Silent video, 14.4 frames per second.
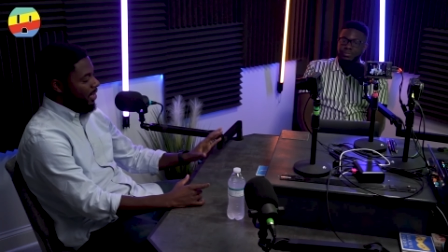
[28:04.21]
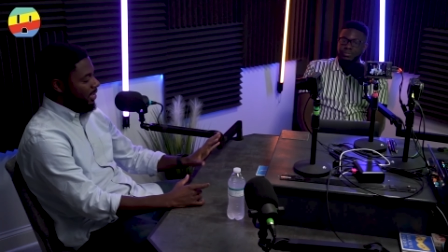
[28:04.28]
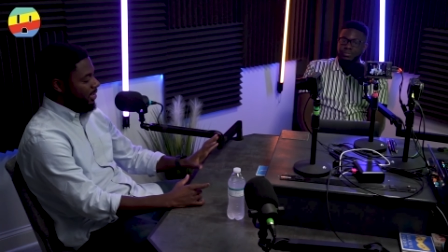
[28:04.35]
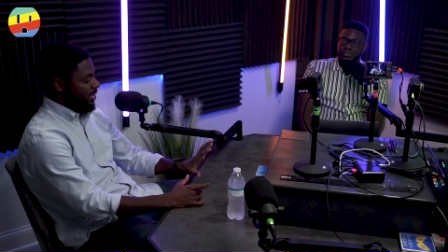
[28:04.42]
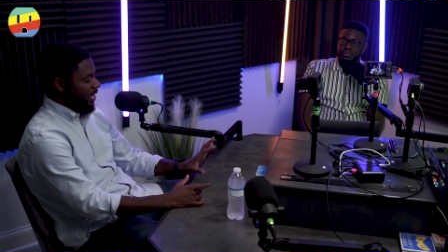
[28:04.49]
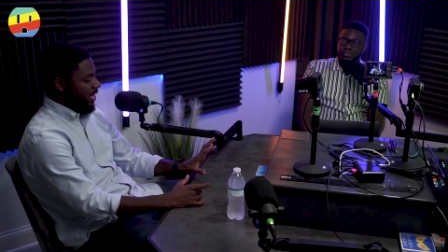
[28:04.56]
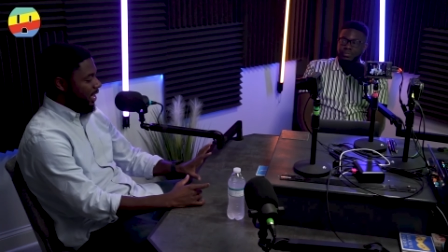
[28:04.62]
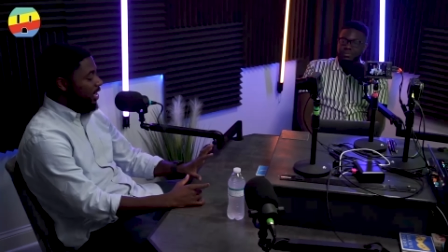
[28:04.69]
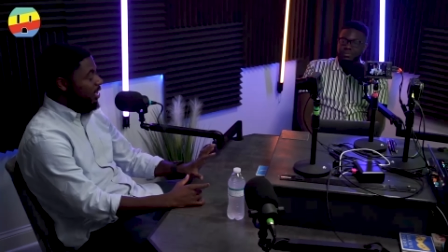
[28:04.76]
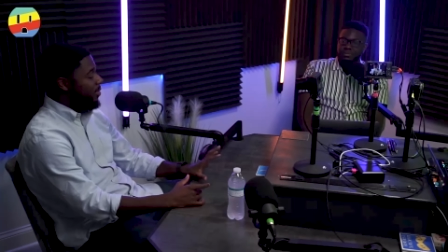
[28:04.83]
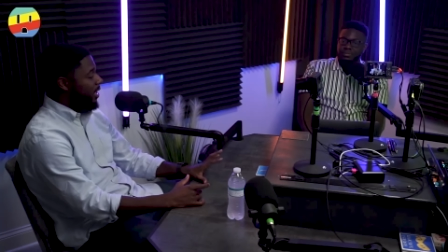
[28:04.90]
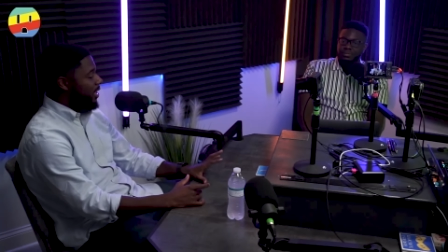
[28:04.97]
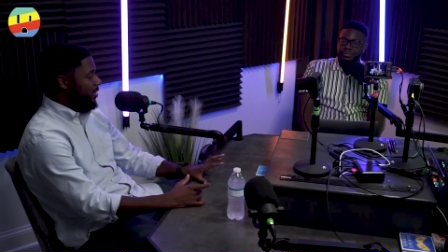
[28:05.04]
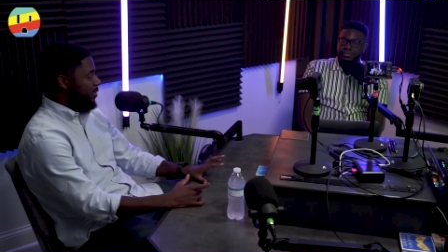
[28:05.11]
saying that
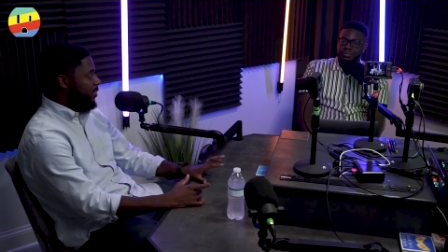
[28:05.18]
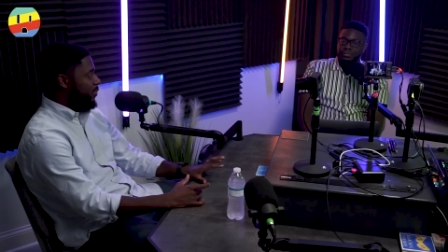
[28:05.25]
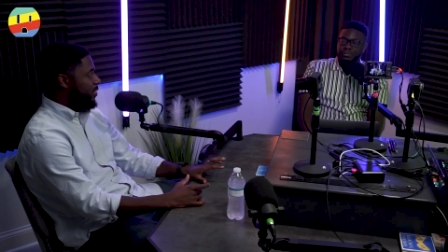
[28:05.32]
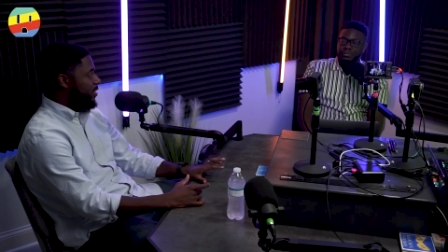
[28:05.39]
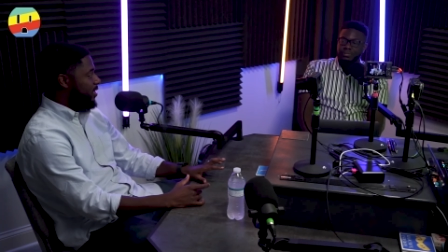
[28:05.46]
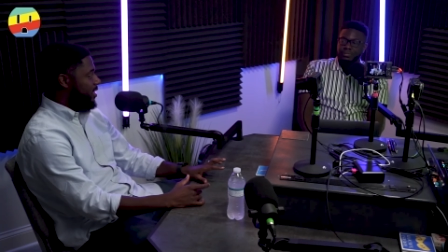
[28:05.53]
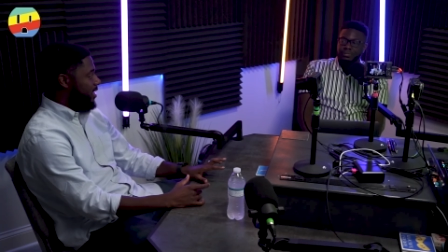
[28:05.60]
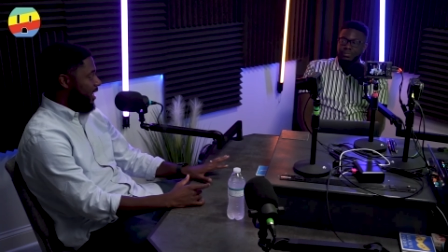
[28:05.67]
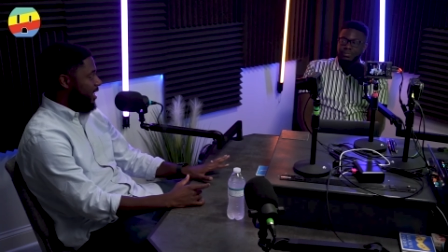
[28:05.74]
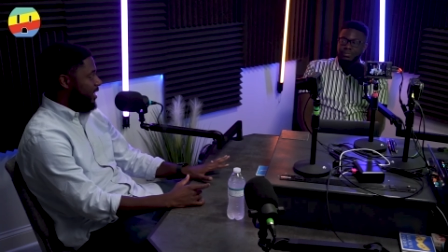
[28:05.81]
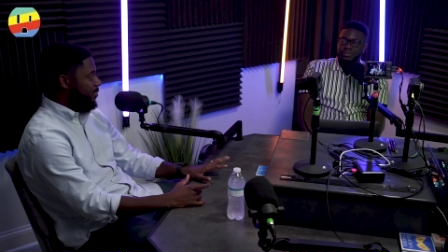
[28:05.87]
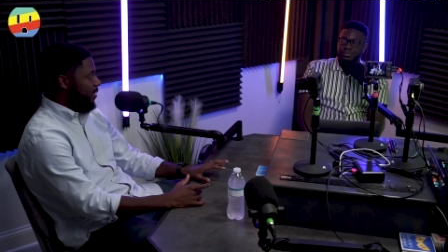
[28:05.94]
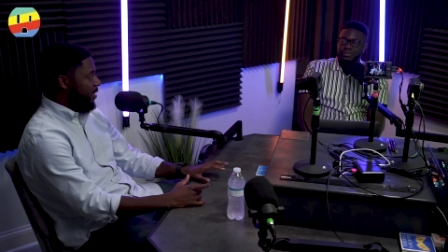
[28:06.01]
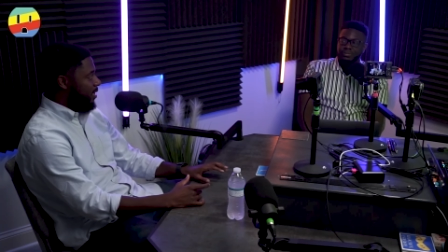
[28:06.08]
everybody's on Twitter is an
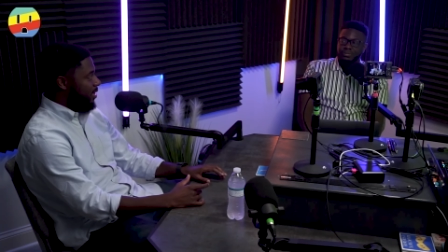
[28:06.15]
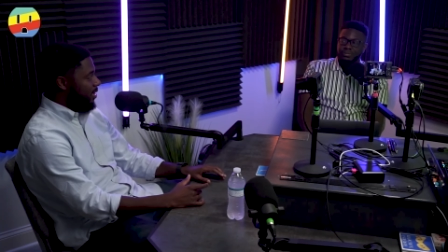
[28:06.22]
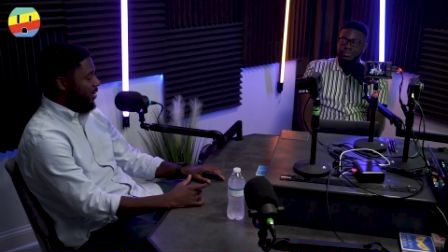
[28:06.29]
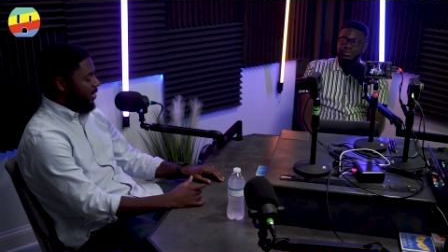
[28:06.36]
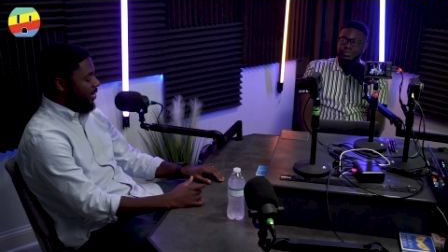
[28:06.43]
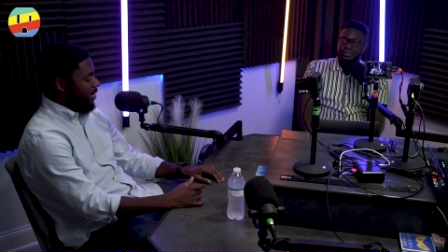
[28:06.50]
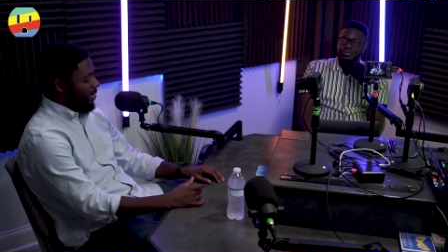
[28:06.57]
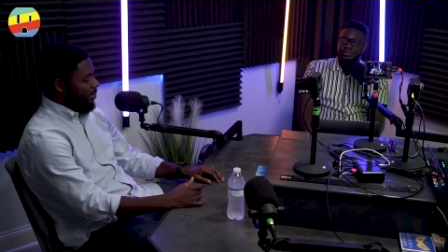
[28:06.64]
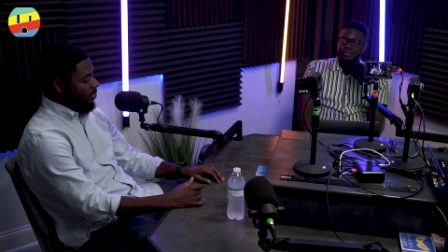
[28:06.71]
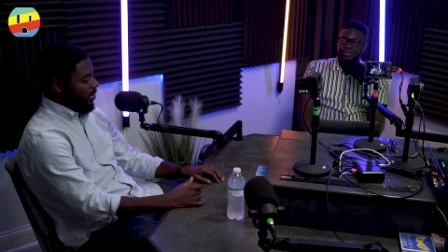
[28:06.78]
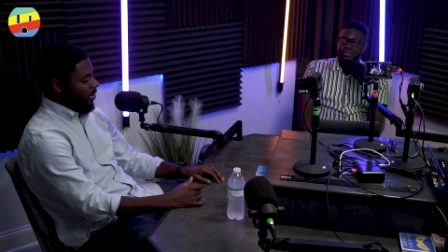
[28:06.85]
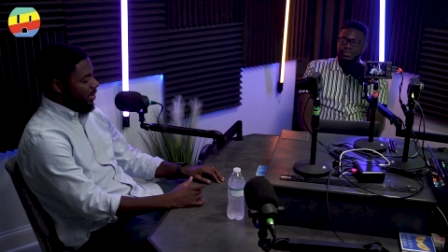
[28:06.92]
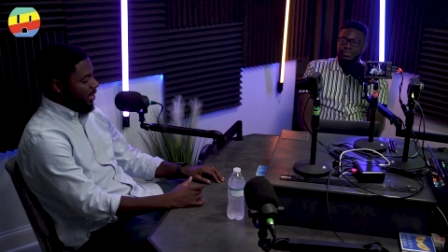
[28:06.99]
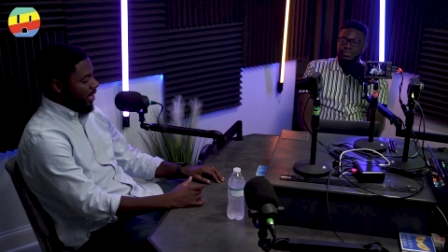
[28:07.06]
expert,
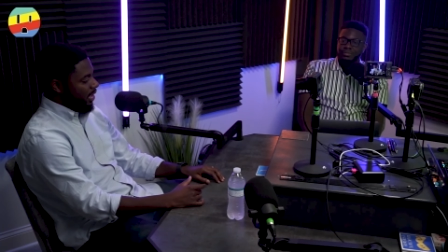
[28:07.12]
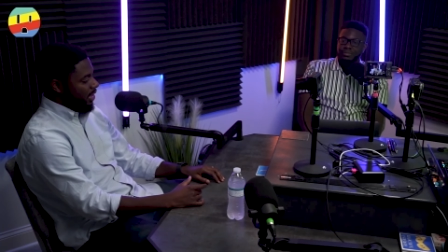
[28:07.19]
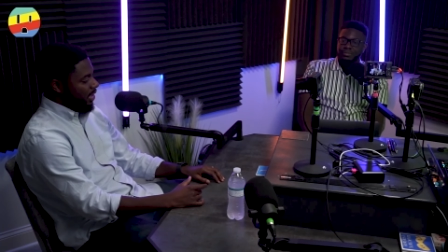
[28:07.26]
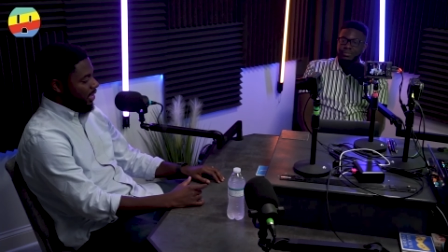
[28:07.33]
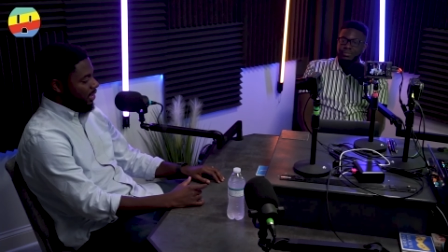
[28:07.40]
but I think